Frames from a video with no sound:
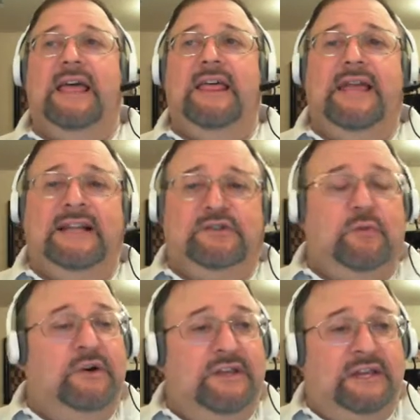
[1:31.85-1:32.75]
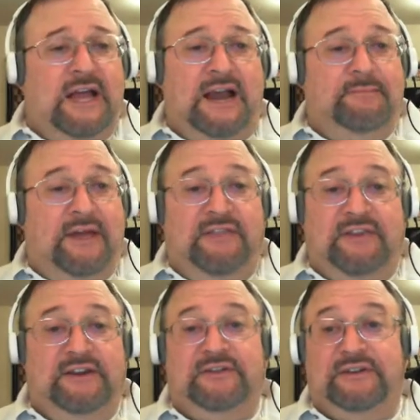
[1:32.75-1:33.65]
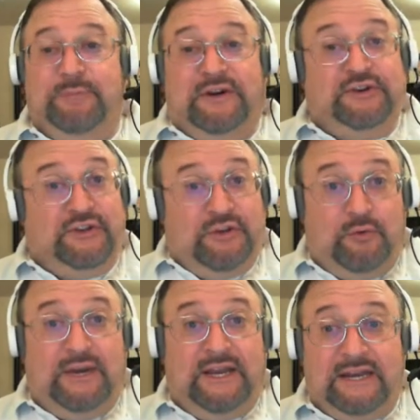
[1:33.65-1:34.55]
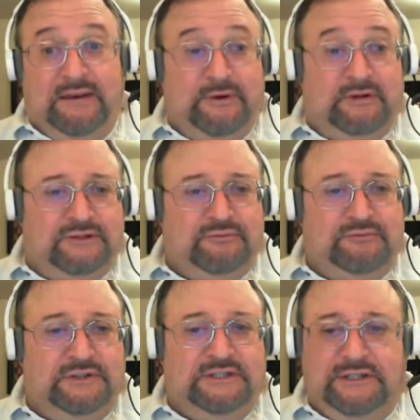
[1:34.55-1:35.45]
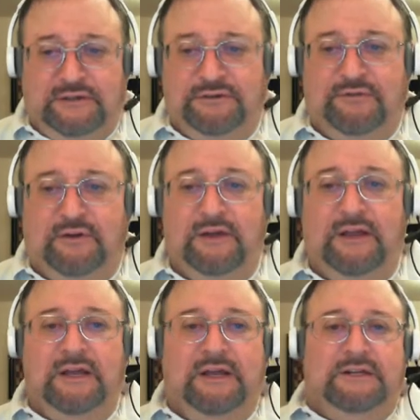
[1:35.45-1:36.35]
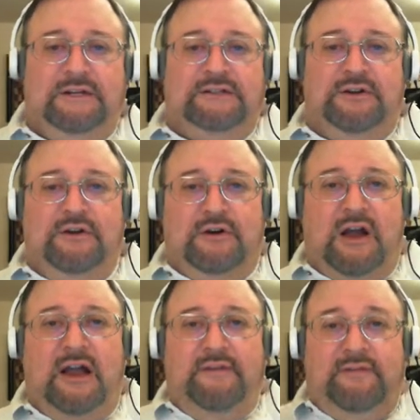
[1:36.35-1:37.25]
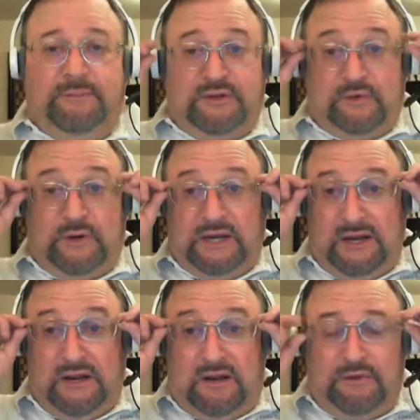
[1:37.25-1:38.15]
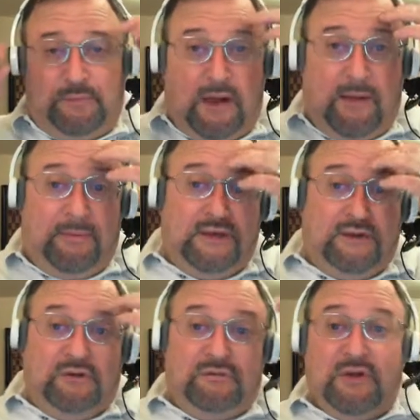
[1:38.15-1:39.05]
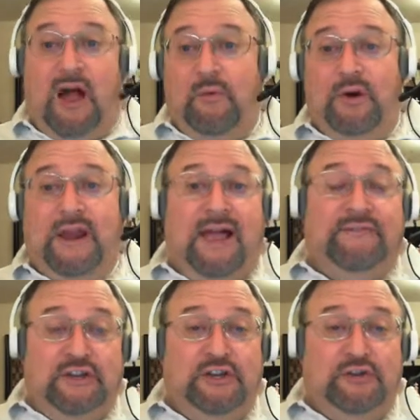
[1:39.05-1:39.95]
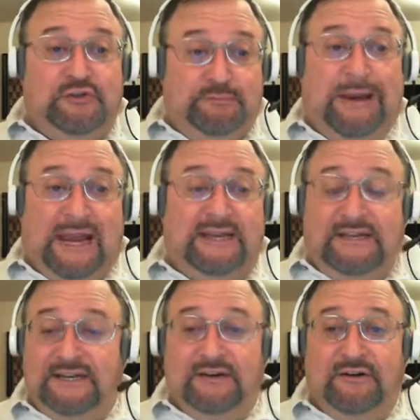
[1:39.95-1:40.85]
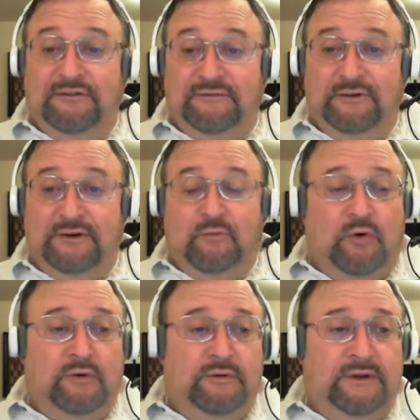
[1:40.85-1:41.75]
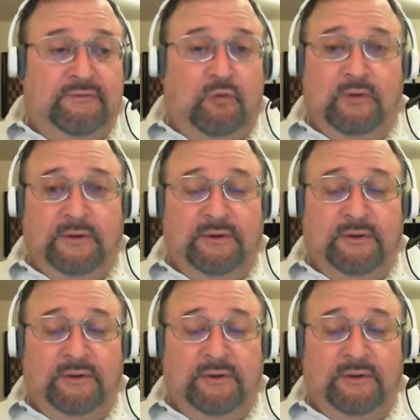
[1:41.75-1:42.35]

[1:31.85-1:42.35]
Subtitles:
That's where the United Methodist, especially the green hymnal, is really useful. So you're kind of in between. You probably do not want to have a huge band here for informal.